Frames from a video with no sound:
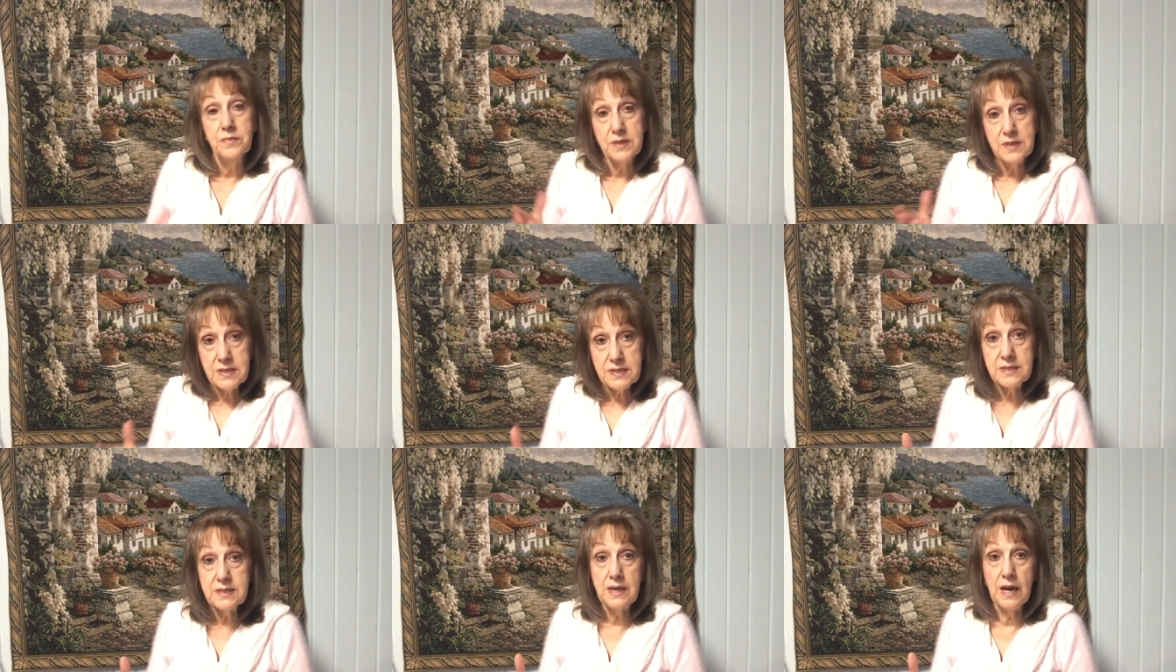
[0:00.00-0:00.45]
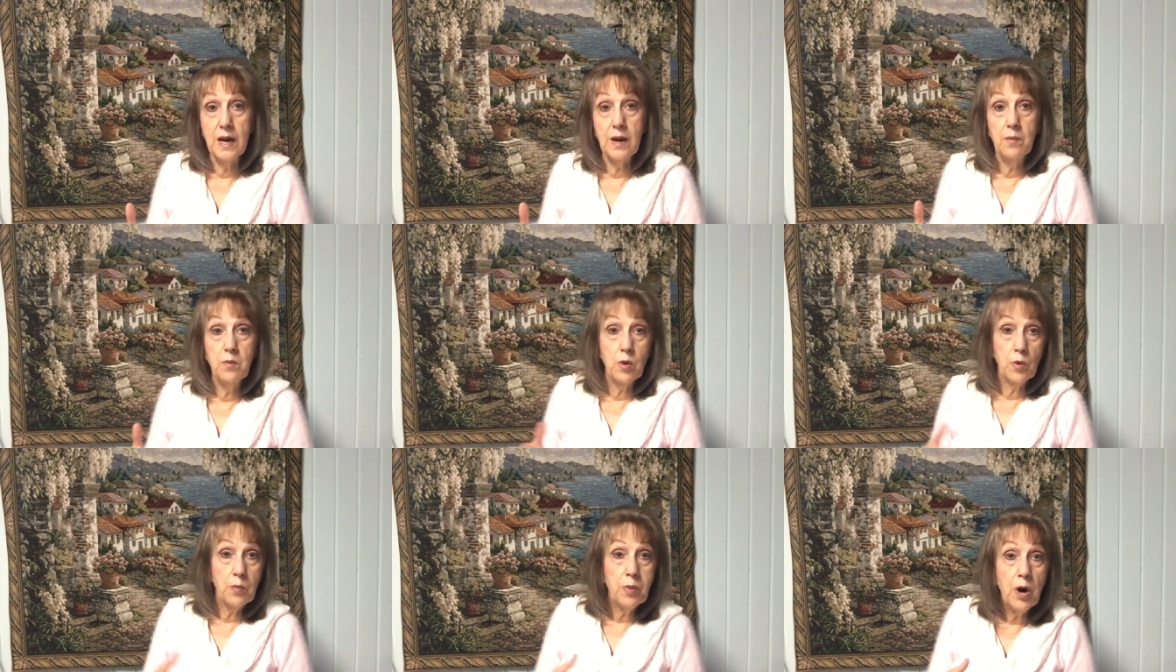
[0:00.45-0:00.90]

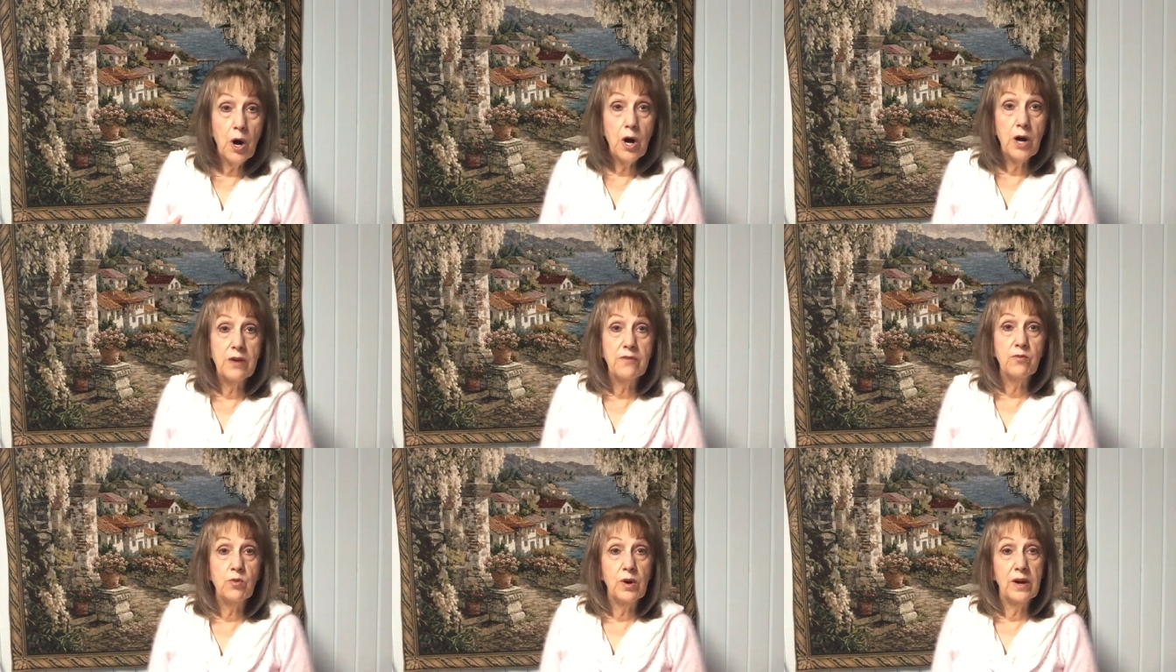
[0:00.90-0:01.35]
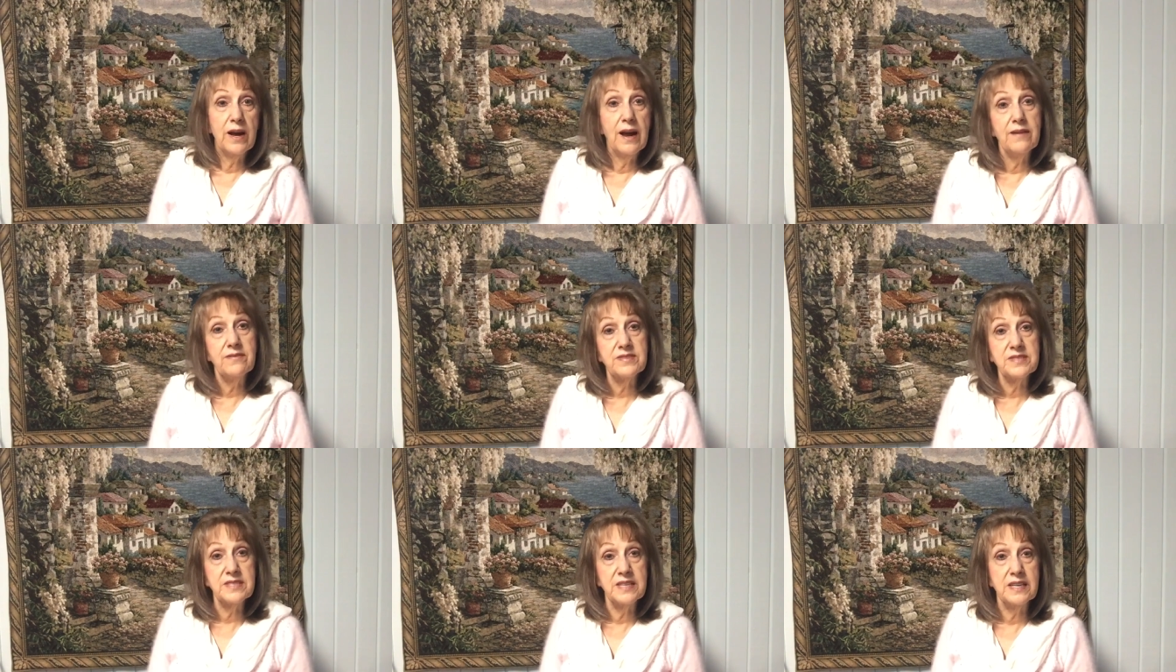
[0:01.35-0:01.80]
some or part of what
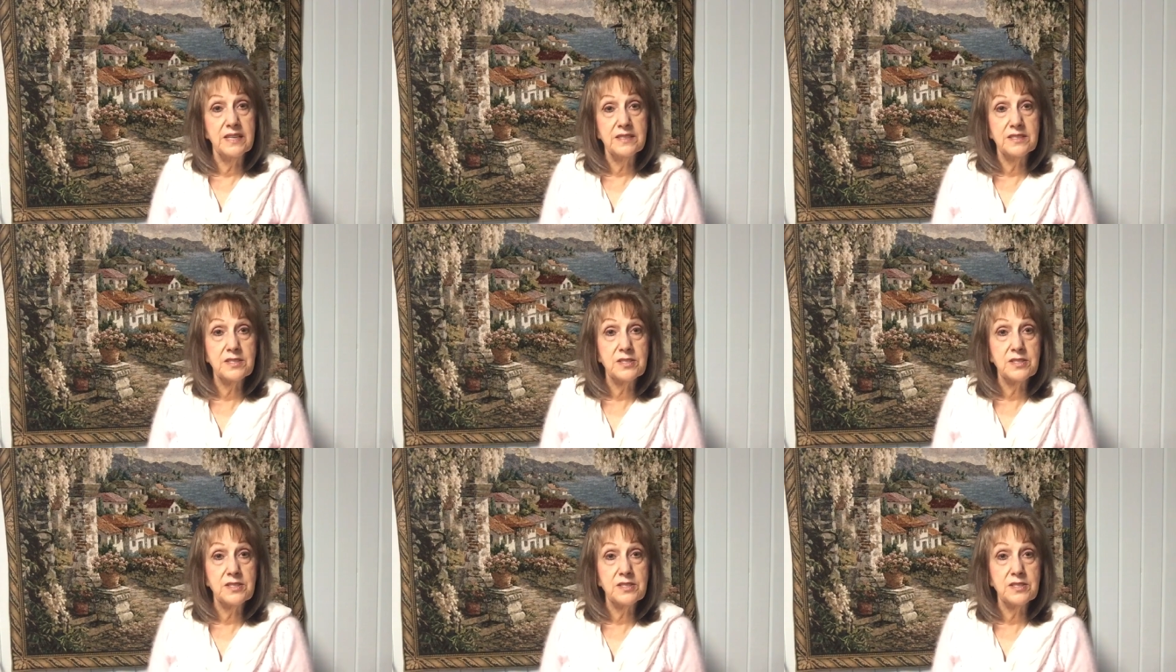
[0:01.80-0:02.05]
I've seen.